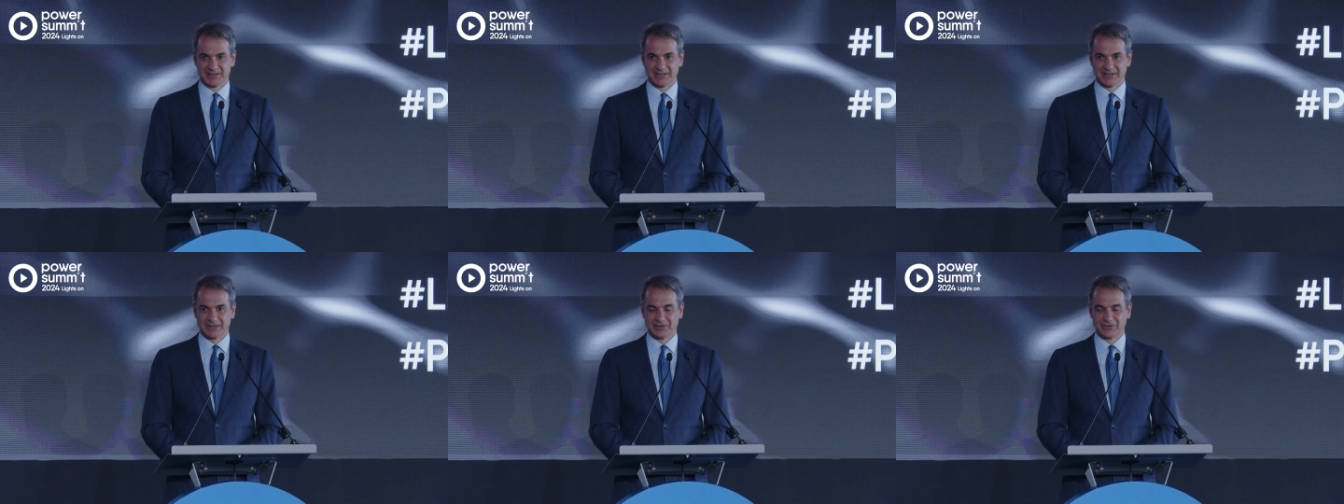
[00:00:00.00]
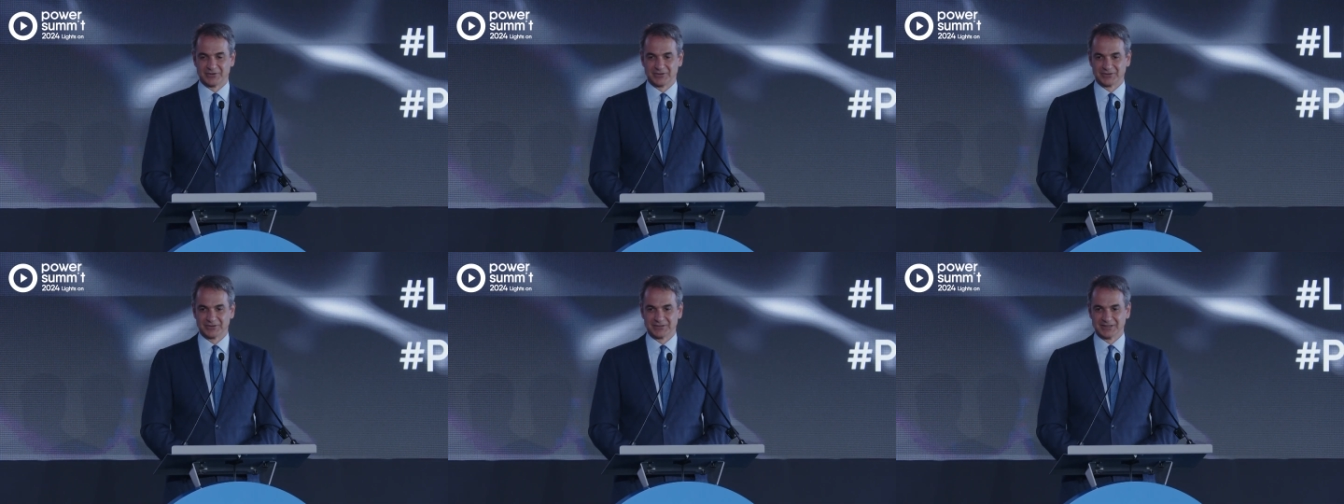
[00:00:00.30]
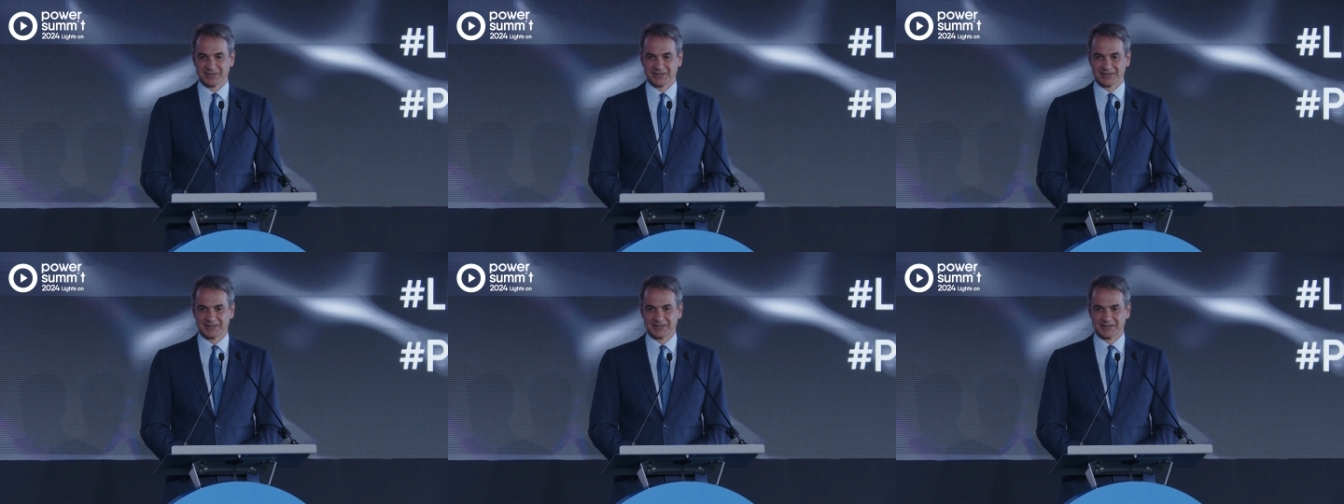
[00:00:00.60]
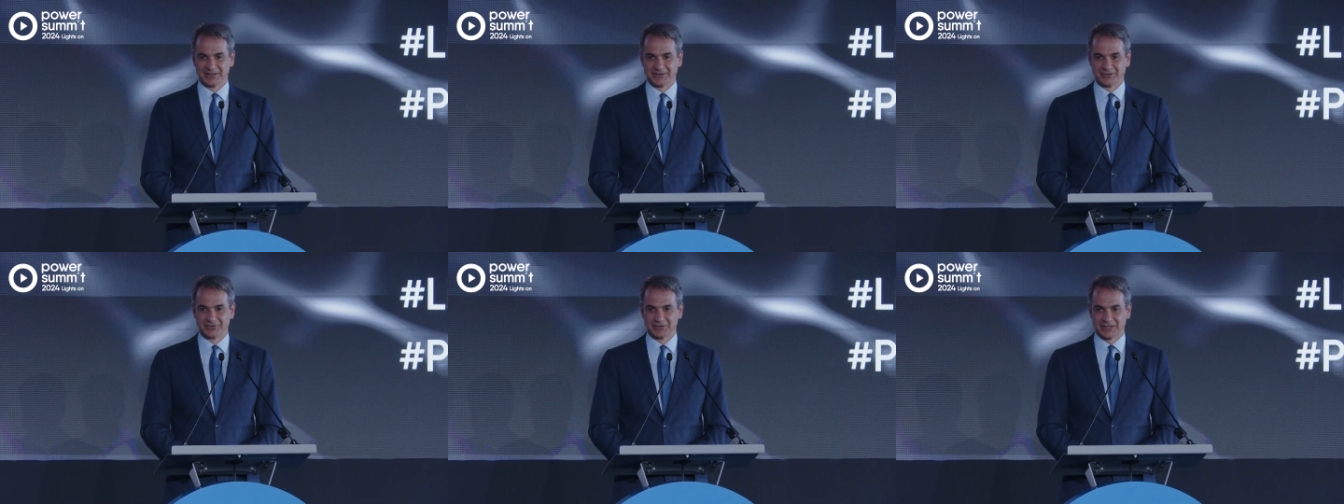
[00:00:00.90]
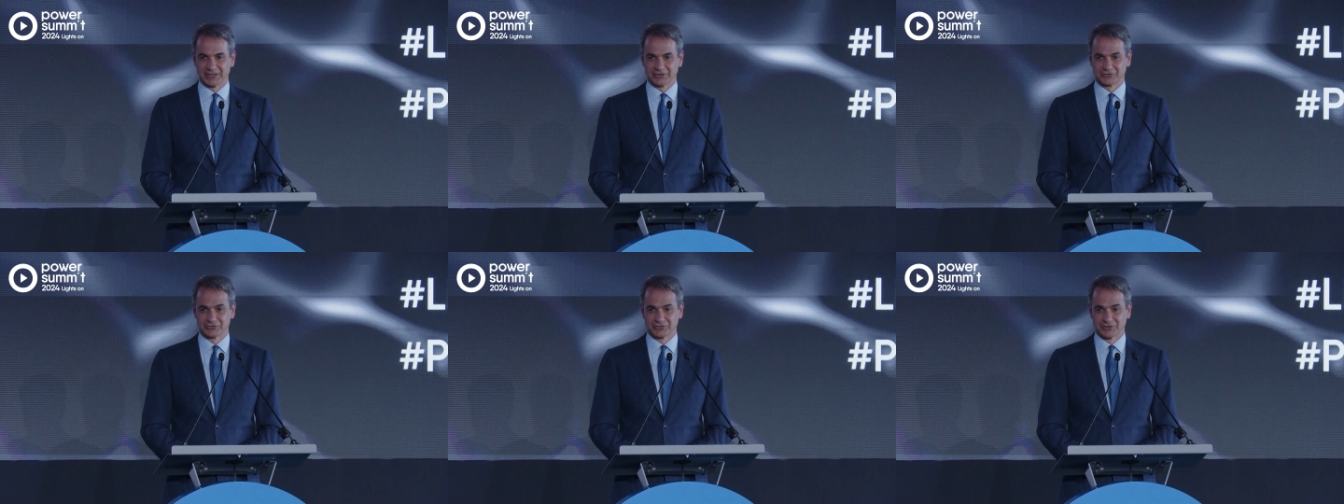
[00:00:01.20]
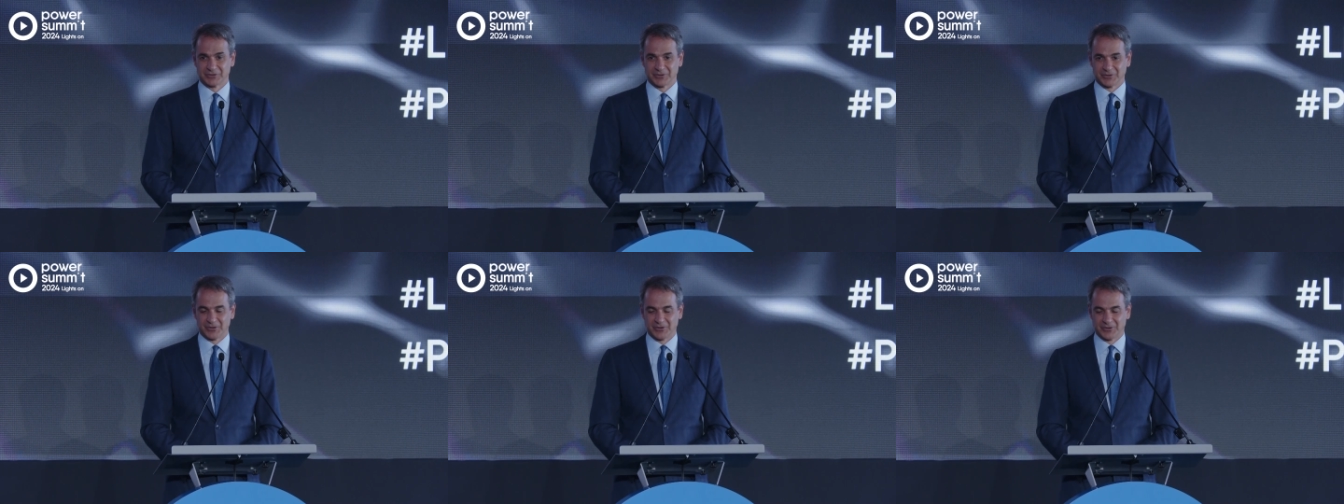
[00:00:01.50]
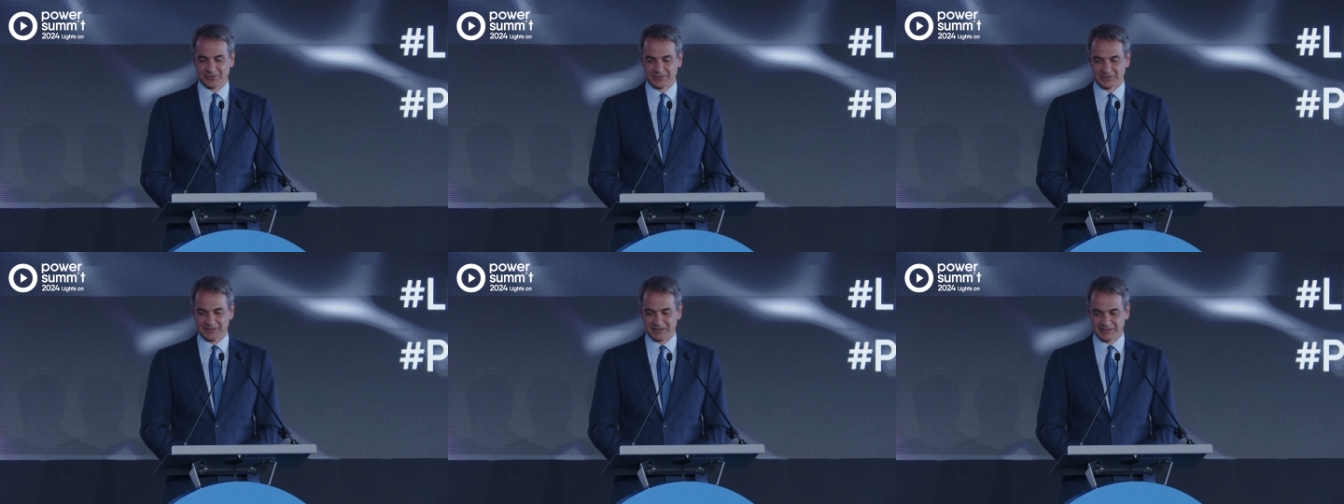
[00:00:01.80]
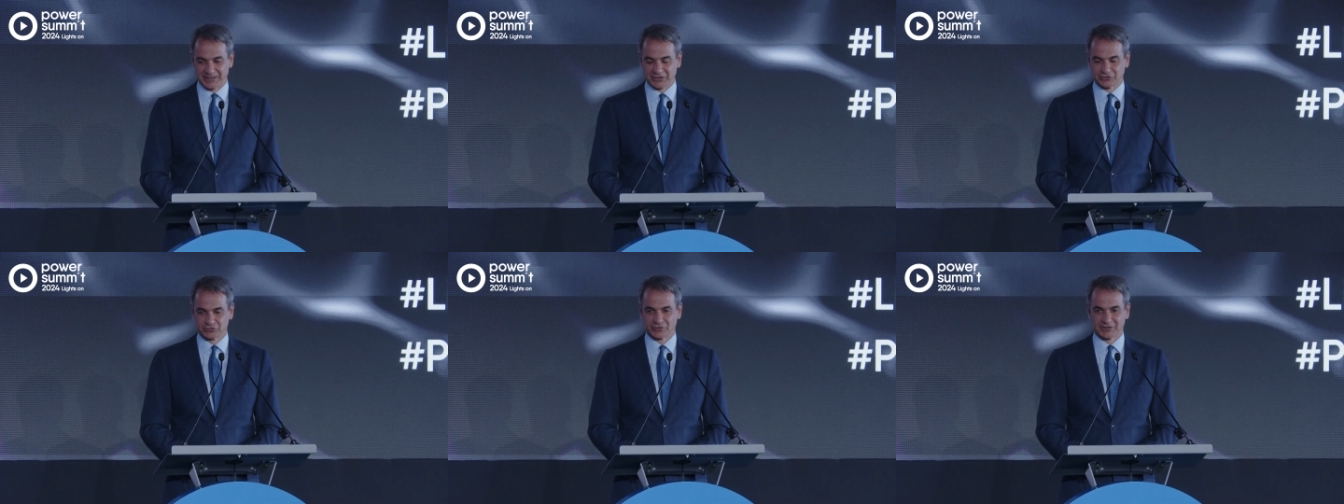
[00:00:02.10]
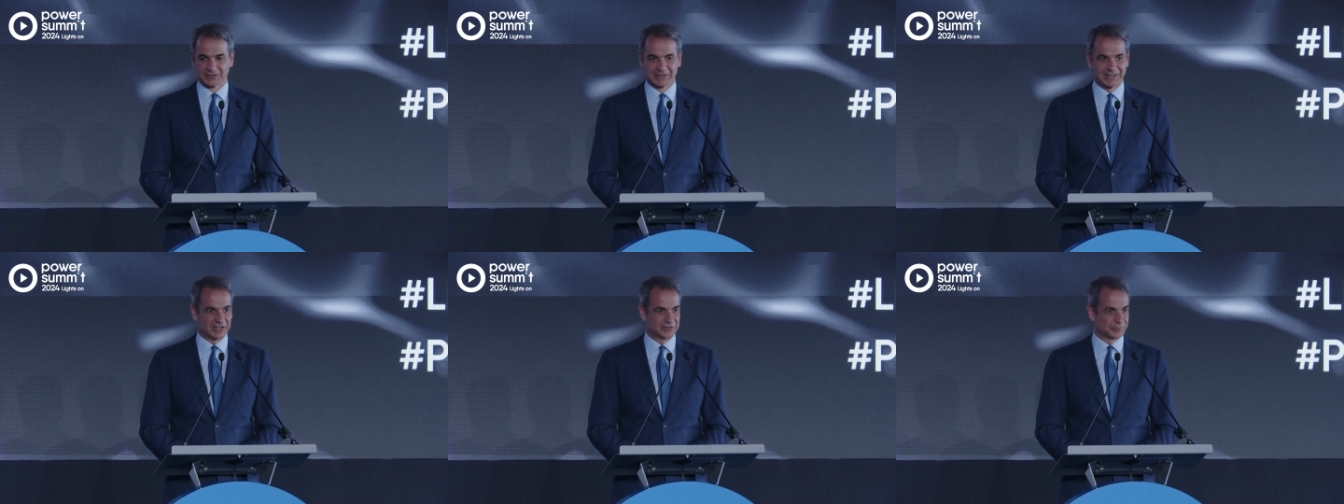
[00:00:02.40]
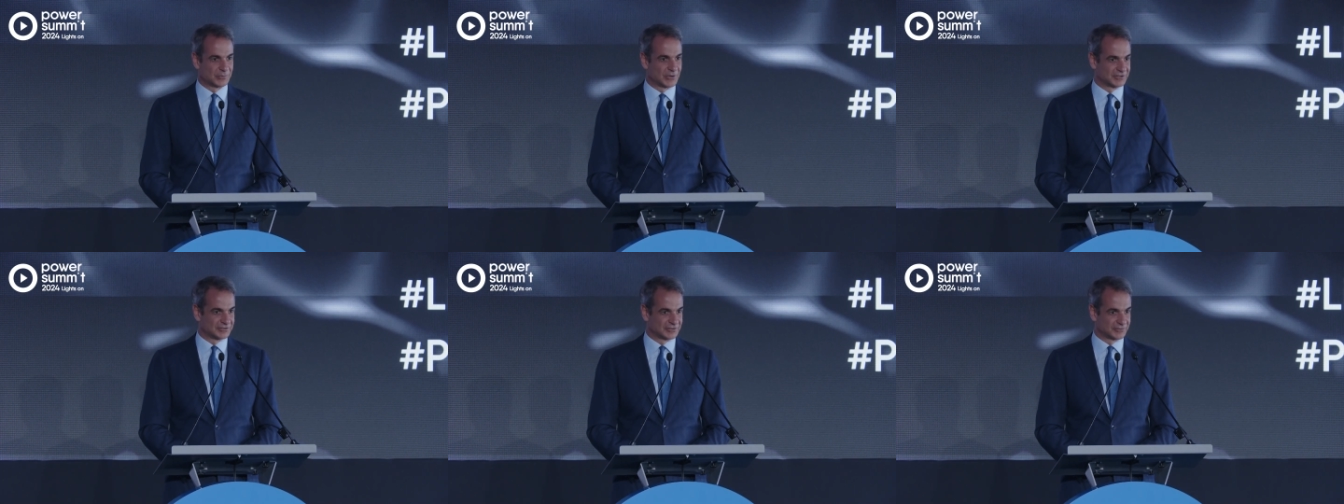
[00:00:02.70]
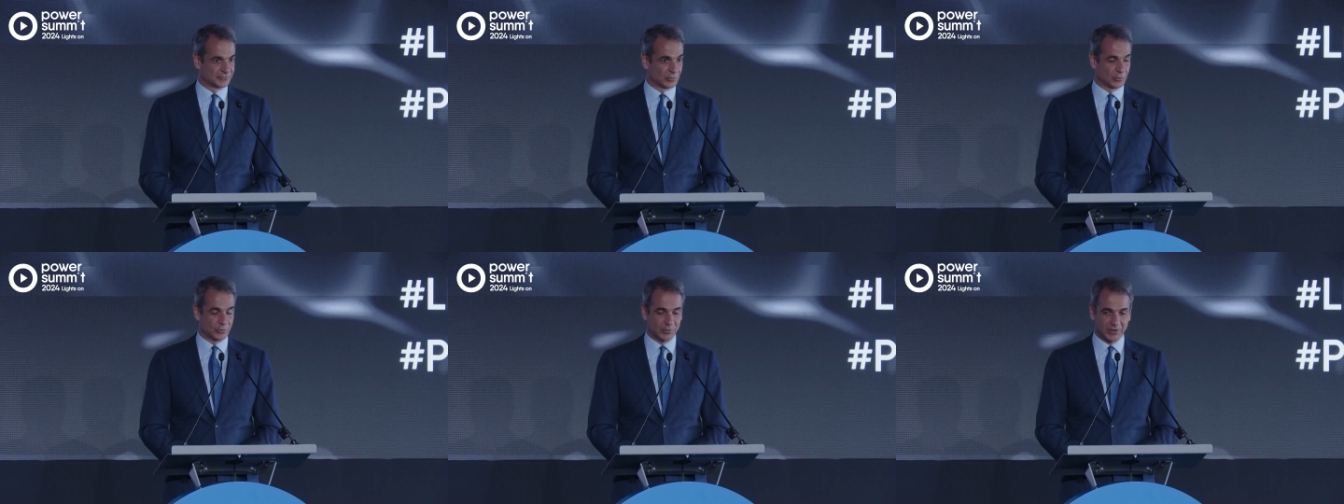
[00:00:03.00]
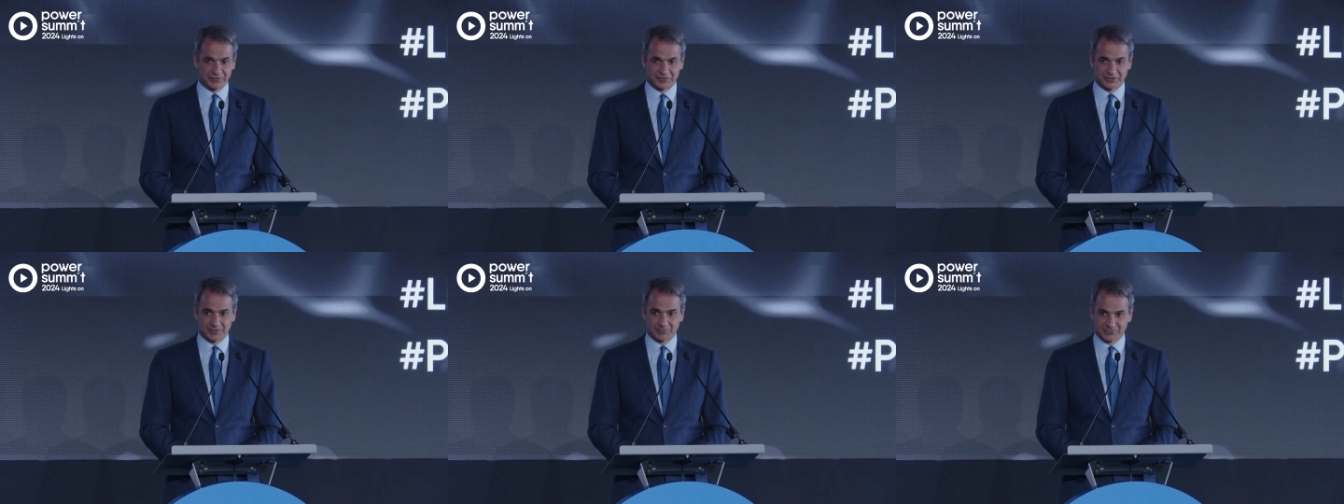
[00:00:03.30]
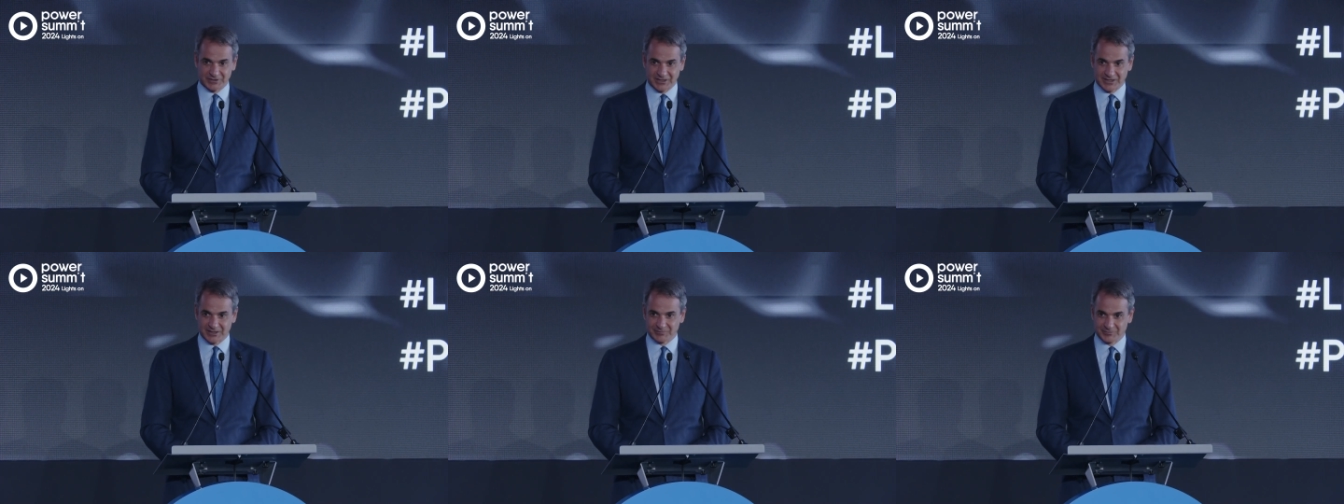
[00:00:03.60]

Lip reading: on natural gas prices for quite some time